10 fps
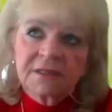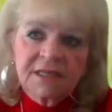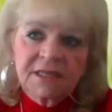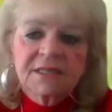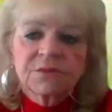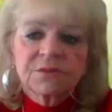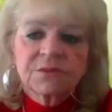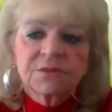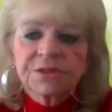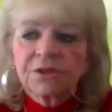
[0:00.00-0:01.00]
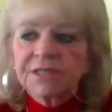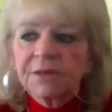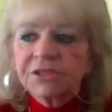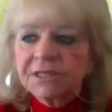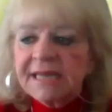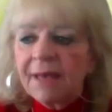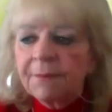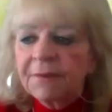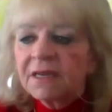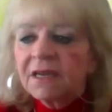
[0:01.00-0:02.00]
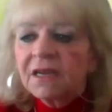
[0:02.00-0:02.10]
uh, a, test results that just happened